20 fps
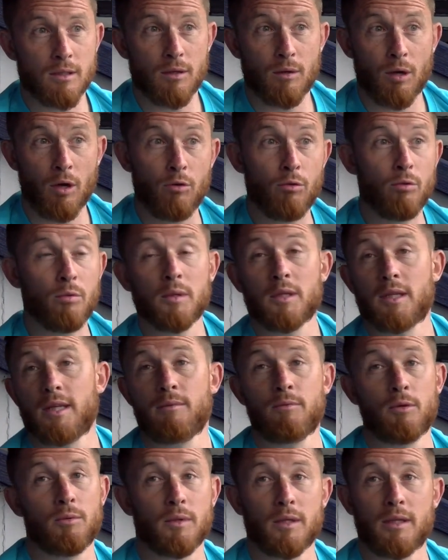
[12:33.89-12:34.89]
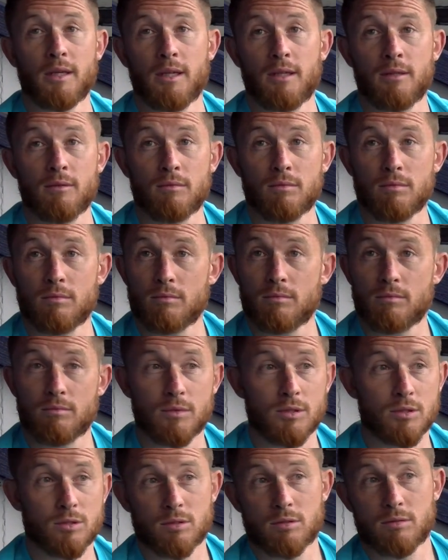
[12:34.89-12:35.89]
How we were doing what we're doing
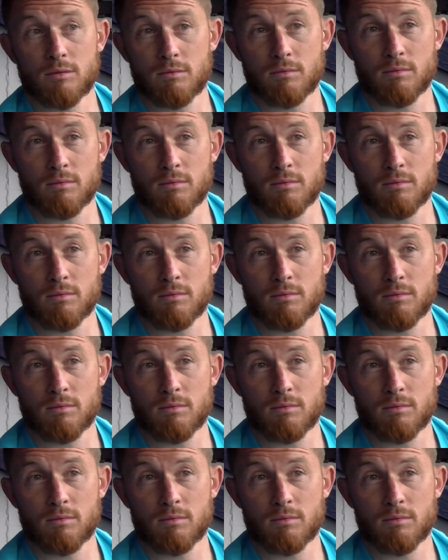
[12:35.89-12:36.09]
was,